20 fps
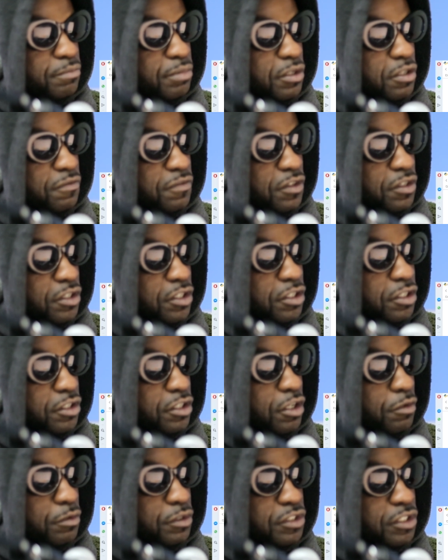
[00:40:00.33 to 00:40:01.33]
here, and we're
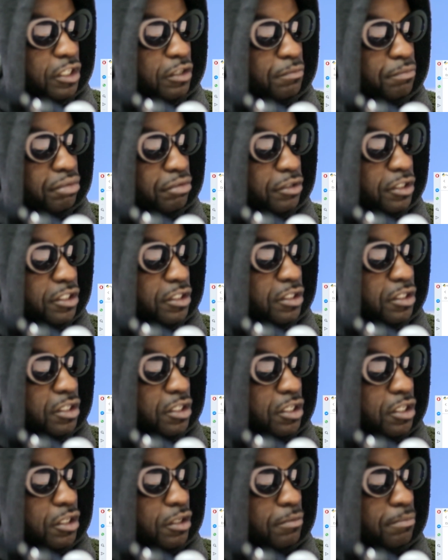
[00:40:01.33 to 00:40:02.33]
saying print
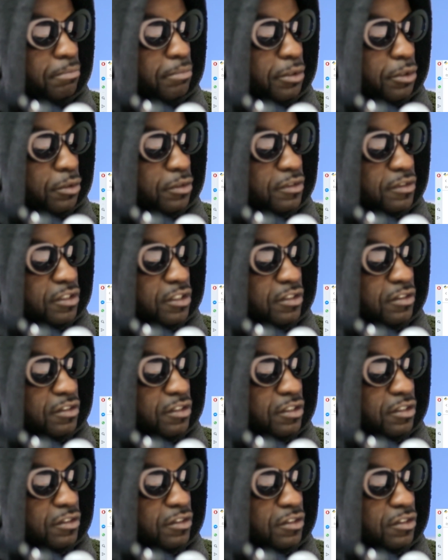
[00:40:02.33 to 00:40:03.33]
build
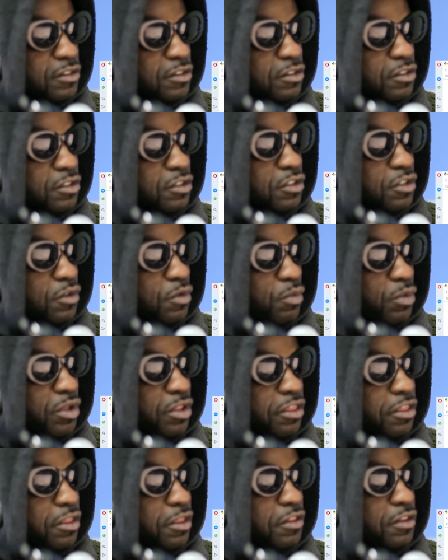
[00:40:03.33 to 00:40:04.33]
sentence with
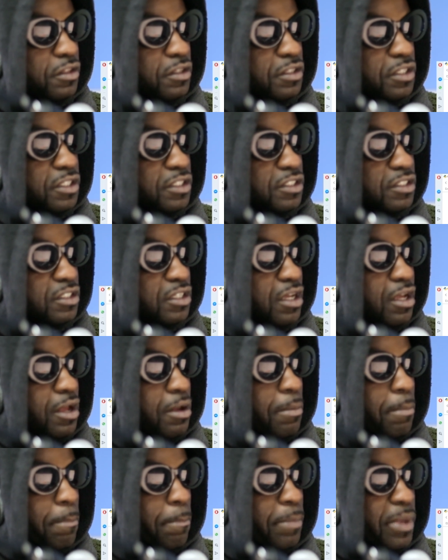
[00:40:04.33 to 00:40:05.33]
this
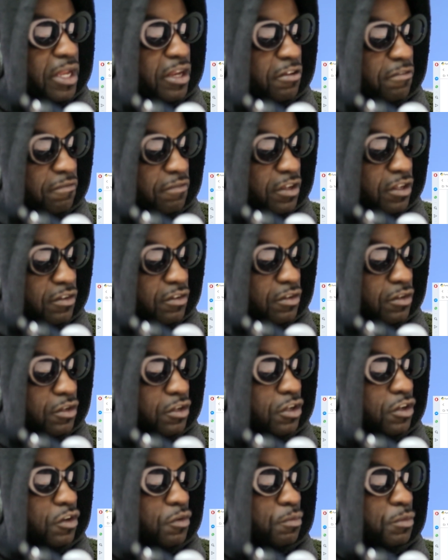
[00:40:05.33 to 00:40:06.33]
benefit,
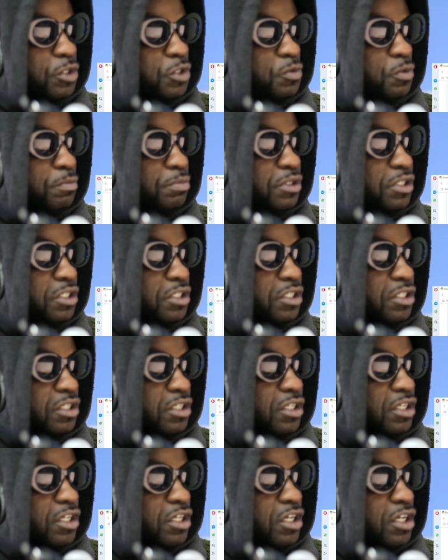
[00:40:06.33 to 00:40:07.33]
which will be,
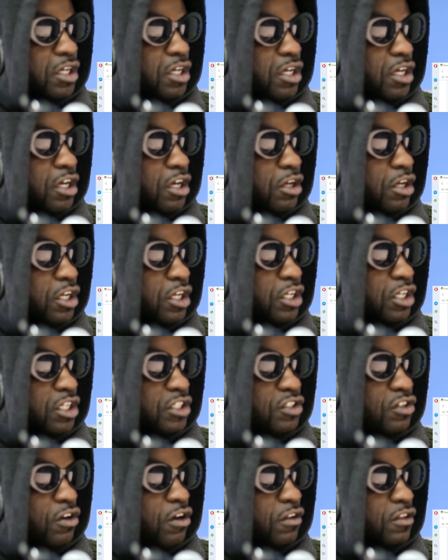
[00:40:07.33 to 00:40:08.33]
it's
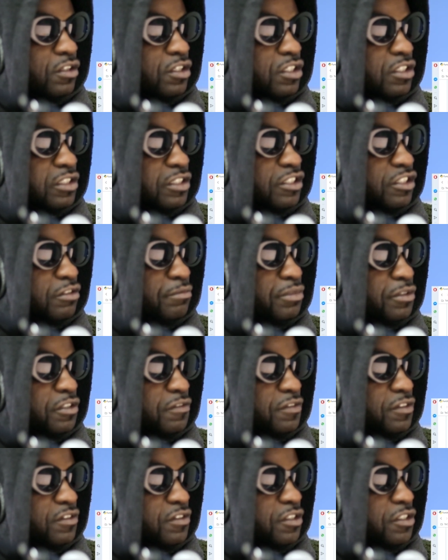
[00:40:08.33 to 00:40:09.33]
calling this list of benefits
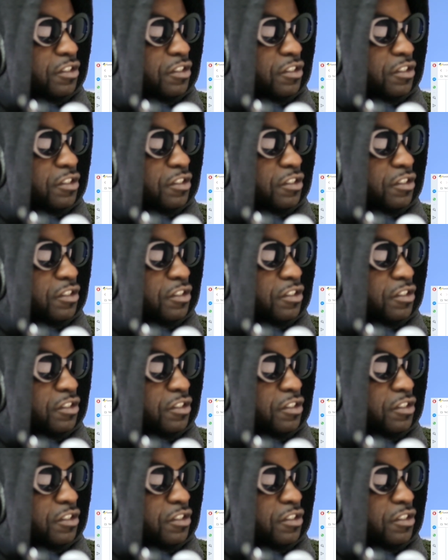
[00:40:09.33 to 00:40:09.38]
here,